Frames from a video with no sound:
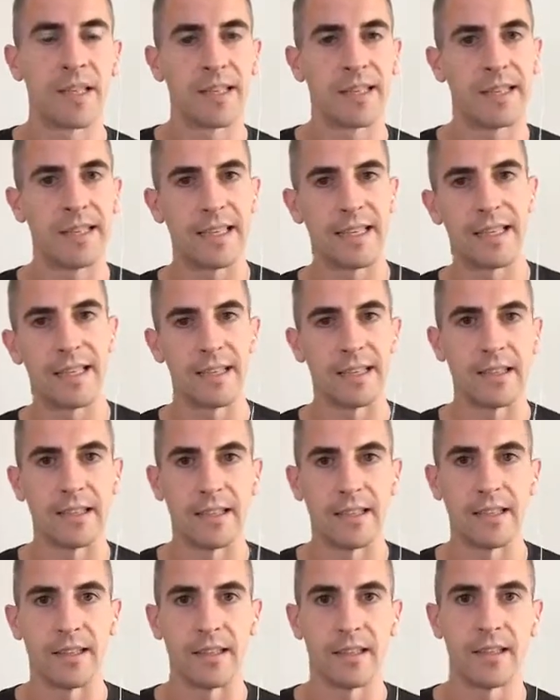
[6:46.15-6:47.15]
gait and
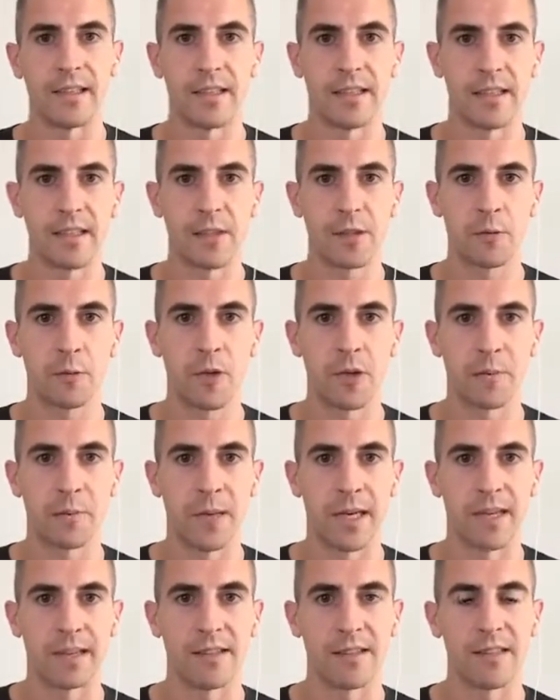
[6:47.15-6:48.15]
a squat pattern.